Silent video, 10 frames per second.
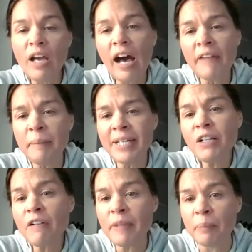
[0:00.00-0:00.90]
The
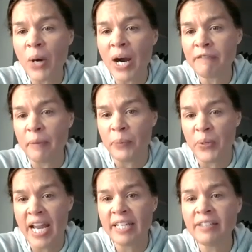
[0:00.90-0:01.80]
middle of the part of the
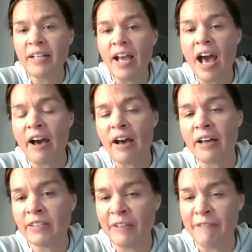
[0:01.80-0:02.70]
brain
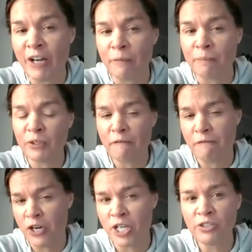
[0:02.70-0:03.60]
develops
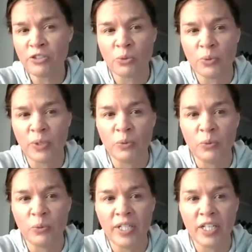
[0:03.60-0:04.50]
first when
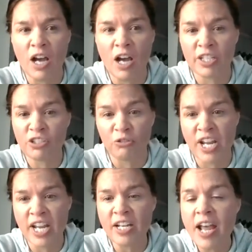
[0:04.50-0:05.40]
we are
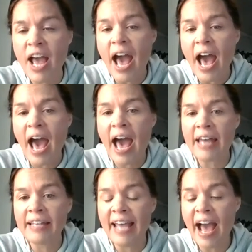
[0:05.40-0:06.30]
children,
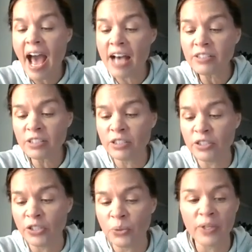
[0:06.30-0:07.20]
and that has to
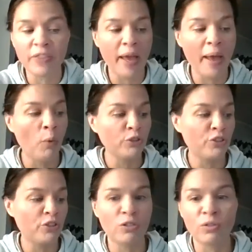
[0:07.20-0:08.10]
do with the
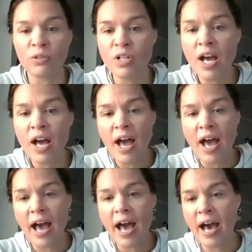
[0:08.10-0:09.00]
emotional
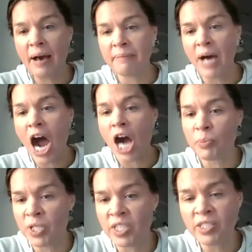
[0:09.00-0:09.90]

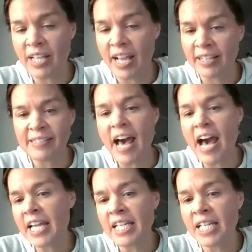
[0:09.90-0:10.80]
outbursts,
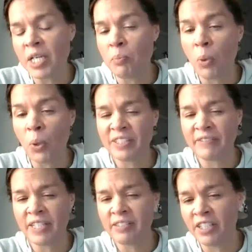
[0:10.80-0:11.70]
anxiety,
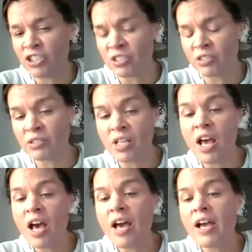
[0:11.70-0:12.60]
impulsive decisions,
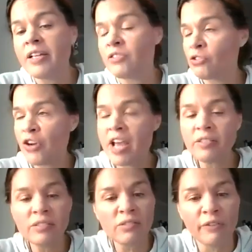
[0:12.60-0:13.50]

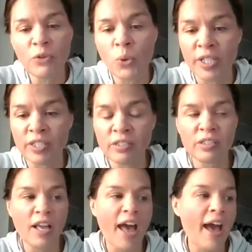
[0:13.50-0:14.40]
stress, of
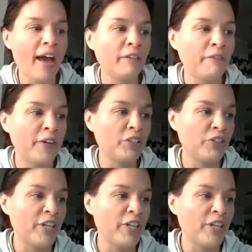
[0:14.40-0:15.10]
course, and first